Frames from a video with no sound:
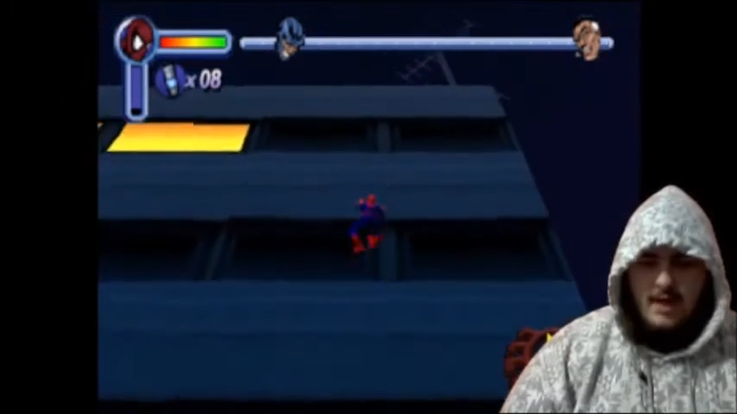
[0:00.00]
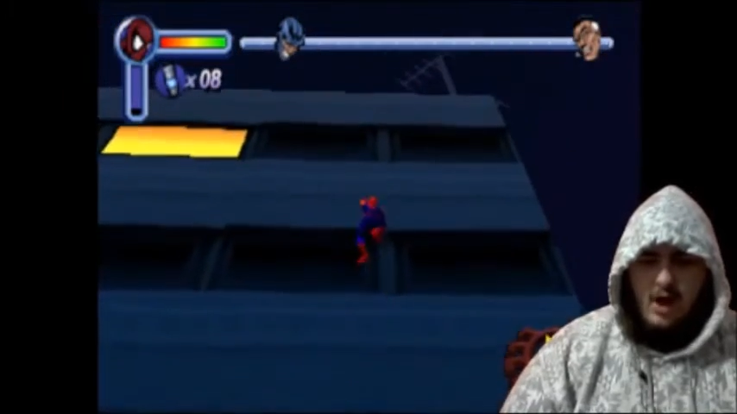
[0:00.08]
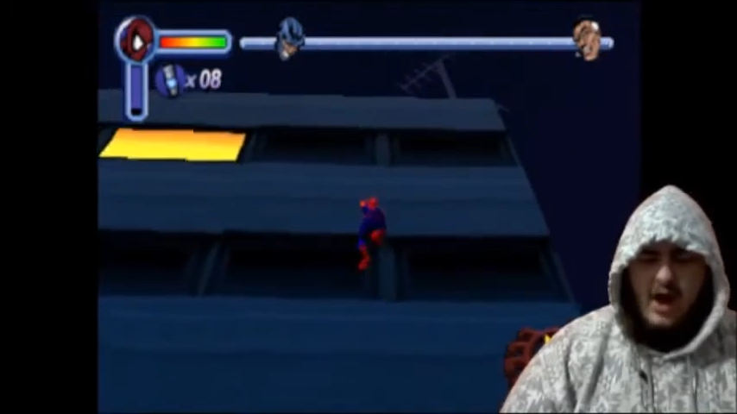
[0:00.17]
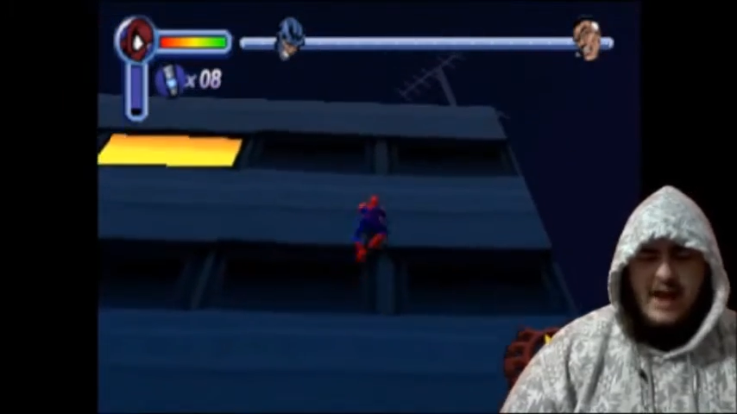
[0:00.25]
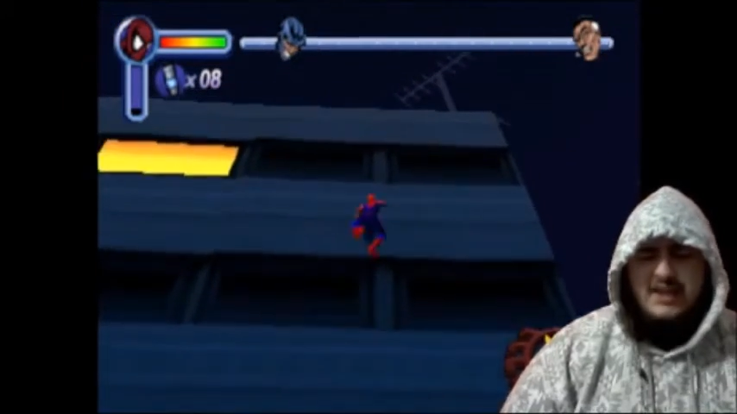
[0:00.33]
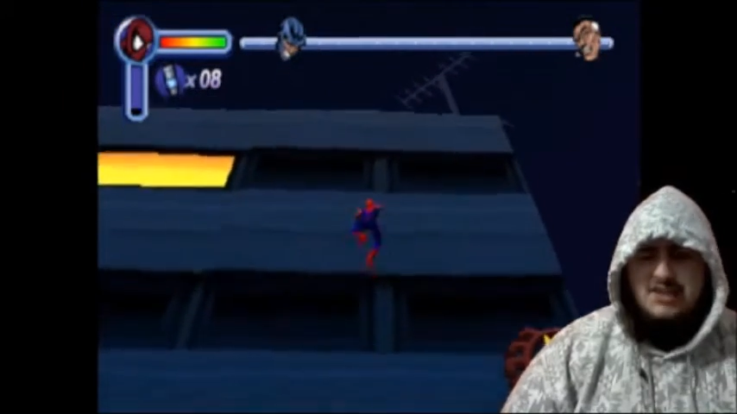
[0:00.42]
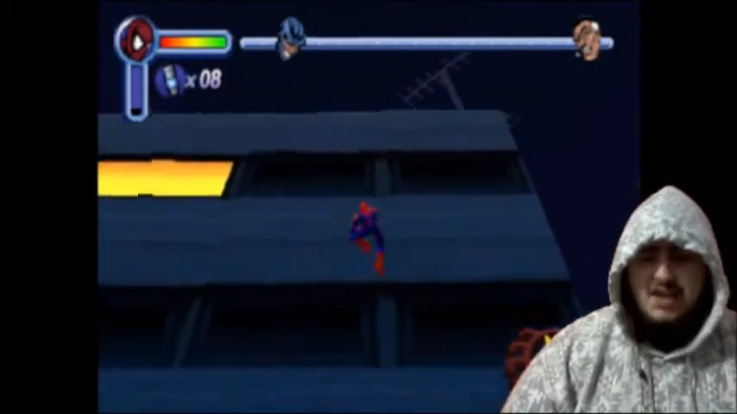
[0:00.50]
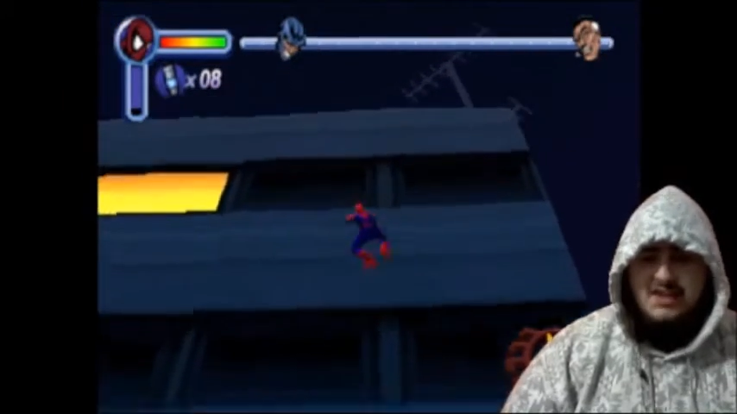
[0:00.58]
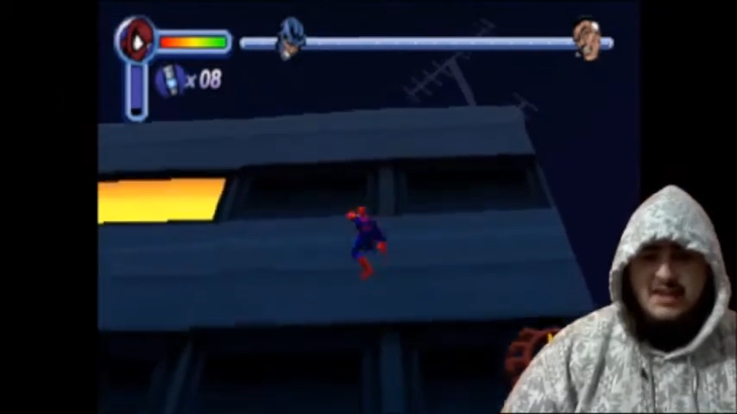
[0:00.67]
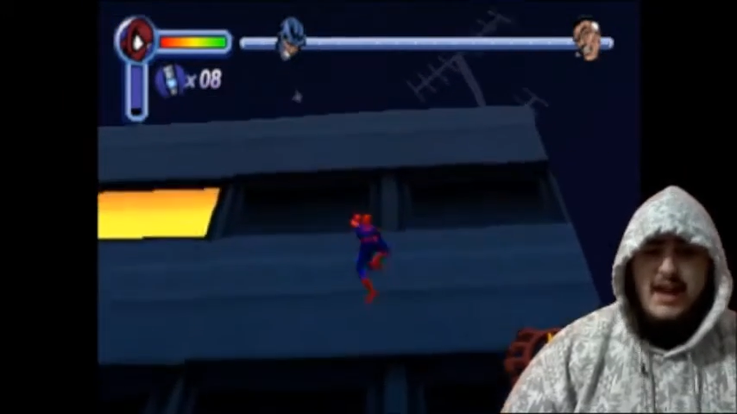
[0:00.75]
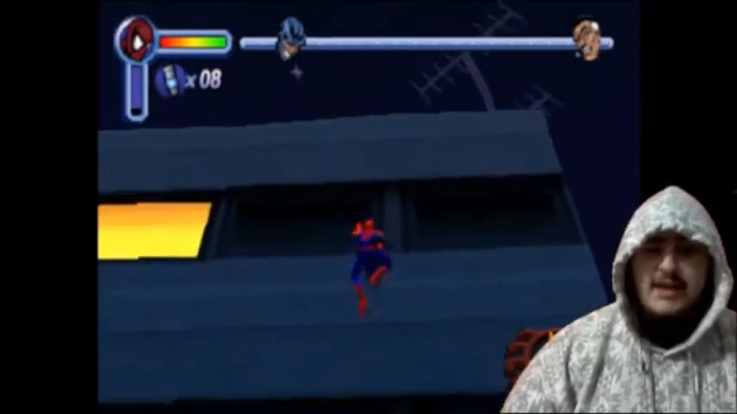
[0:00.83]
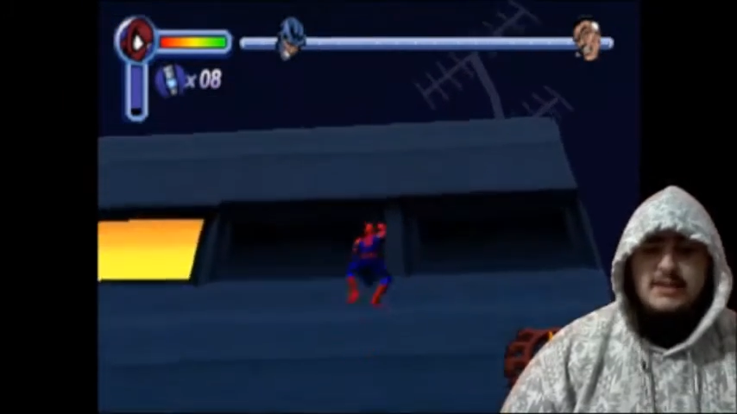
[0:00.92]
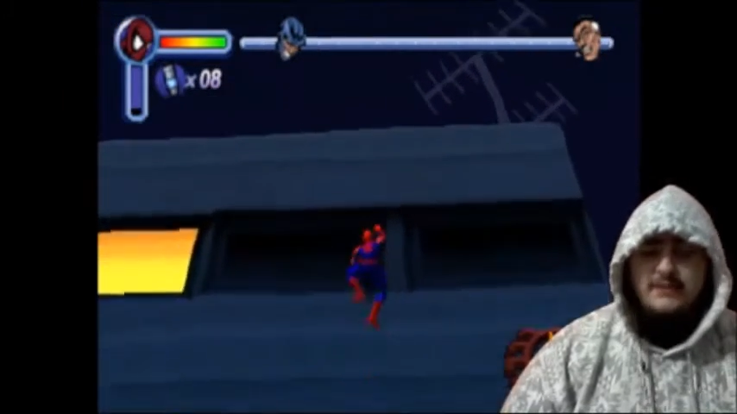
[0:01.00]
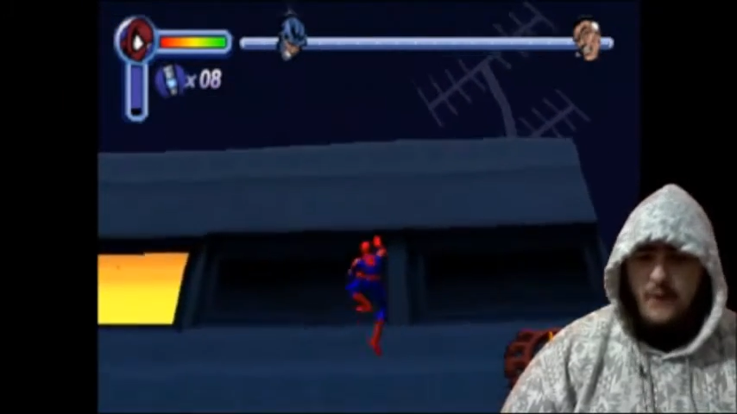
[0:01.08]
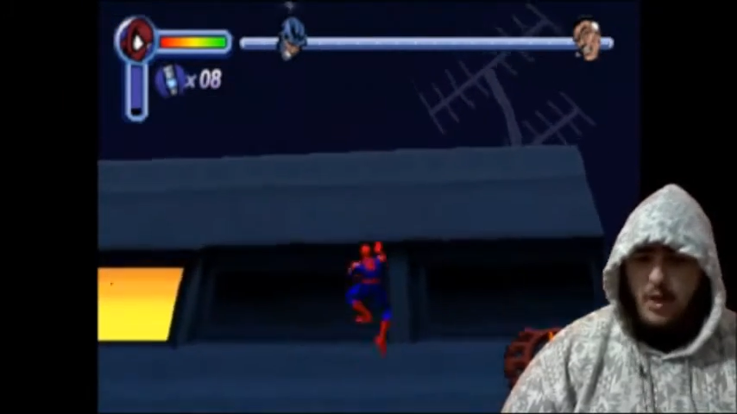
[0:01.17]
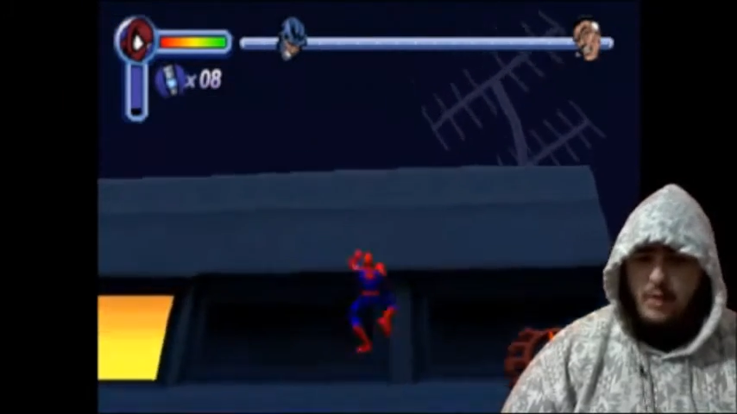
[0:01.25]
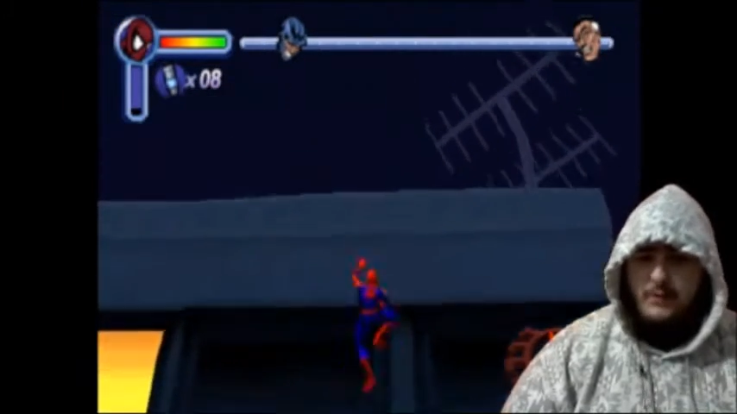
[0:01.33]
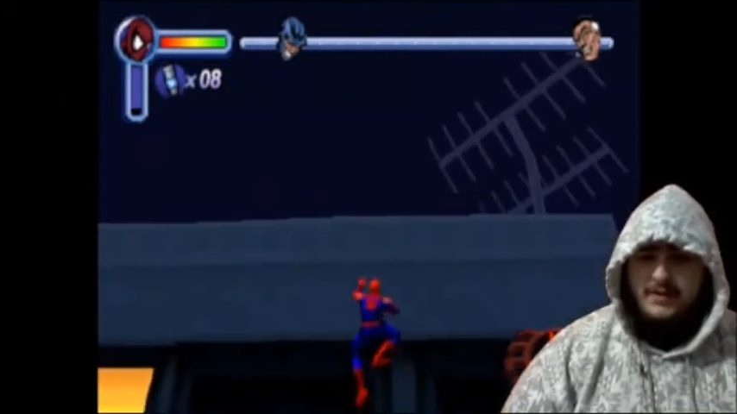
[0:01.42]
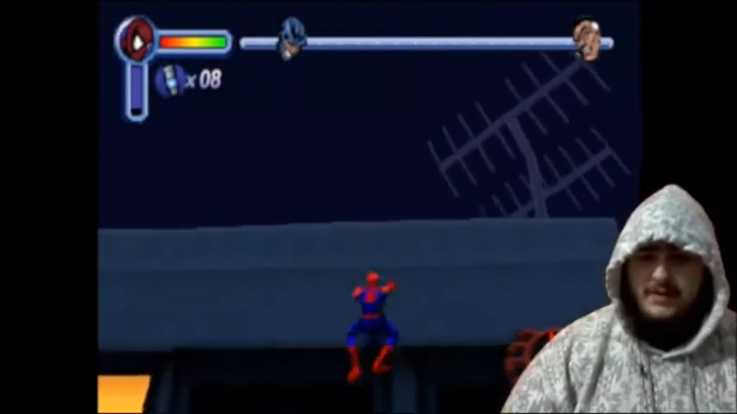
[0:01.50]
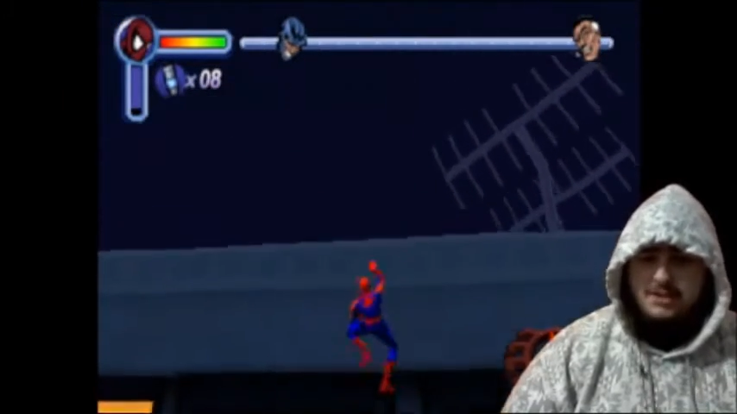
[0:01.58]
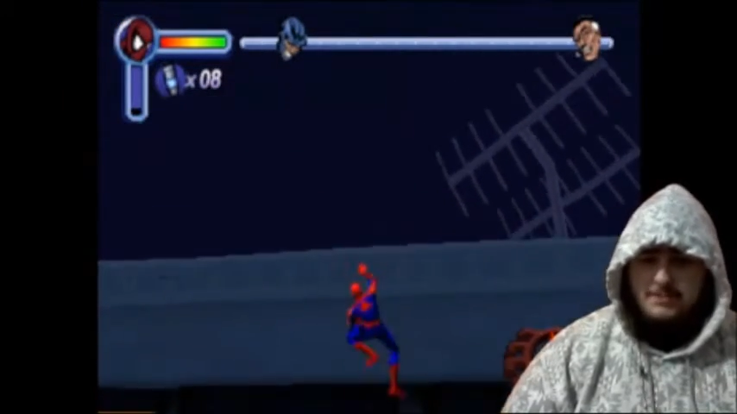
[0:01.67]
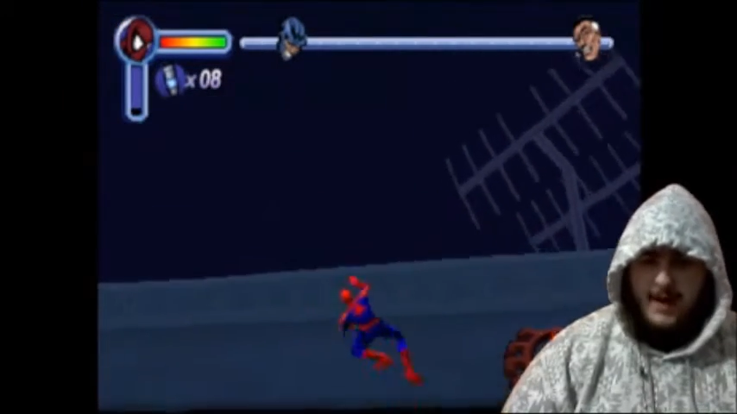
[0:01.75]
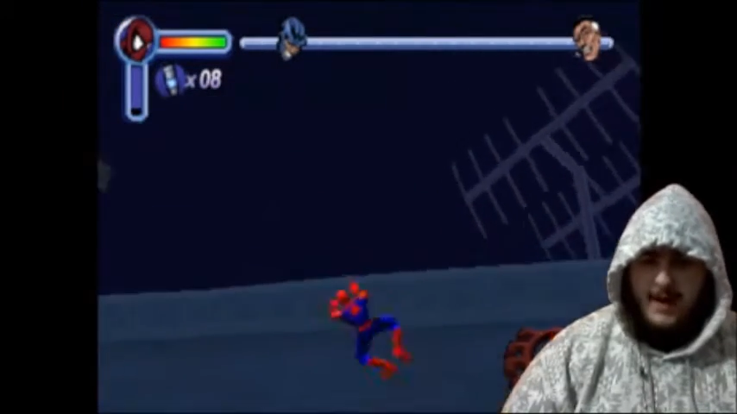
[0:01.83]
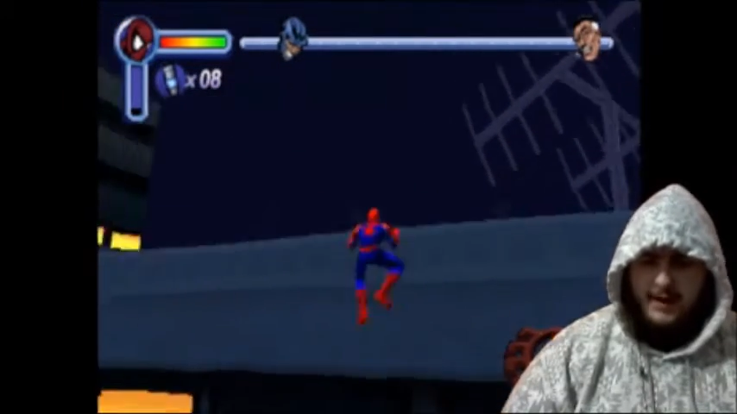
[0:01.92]
Alright, it's just a case of following the
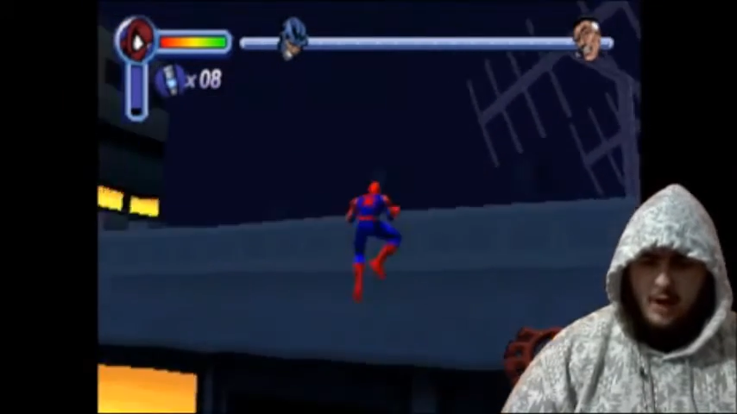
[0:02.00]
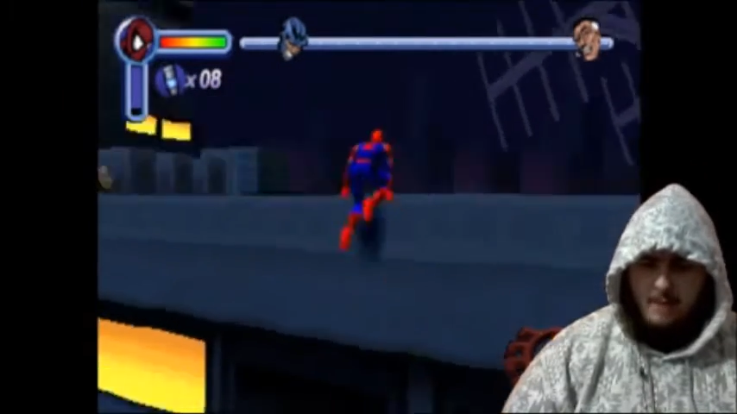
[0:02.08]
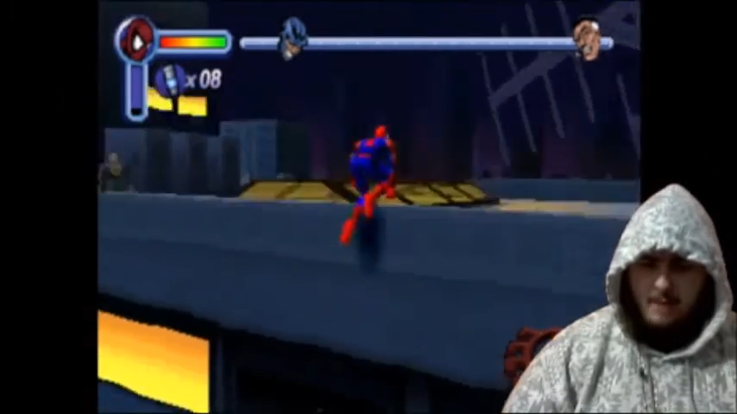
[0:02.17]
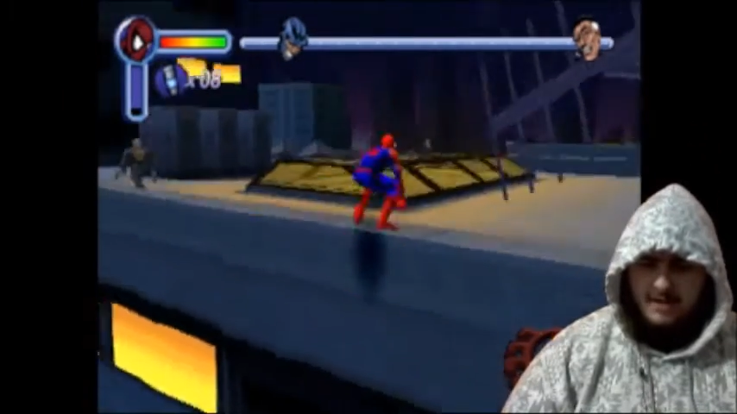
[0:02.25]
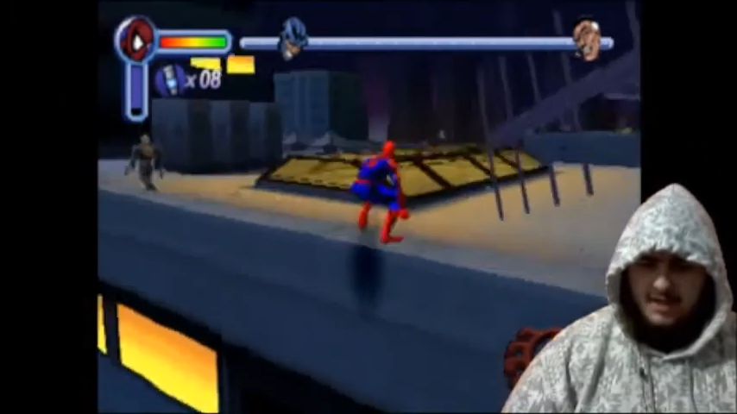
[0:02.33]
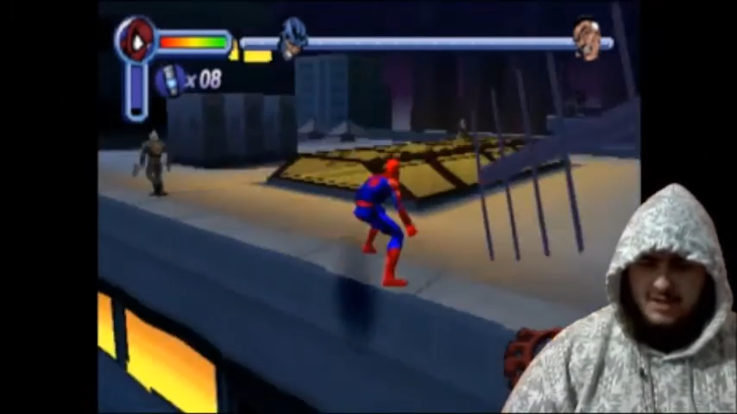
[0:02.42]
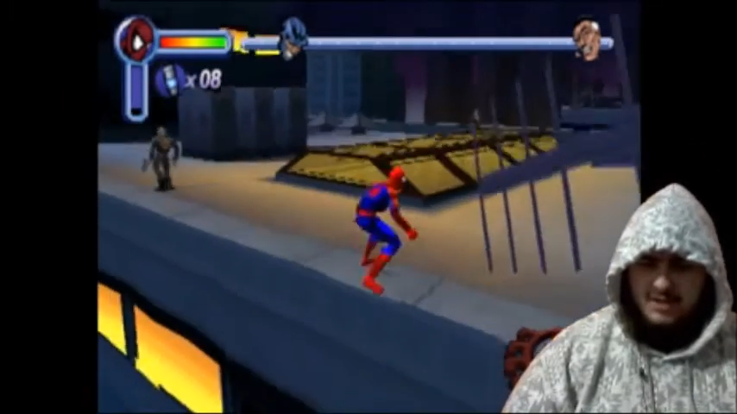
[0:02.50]
Spidey compass.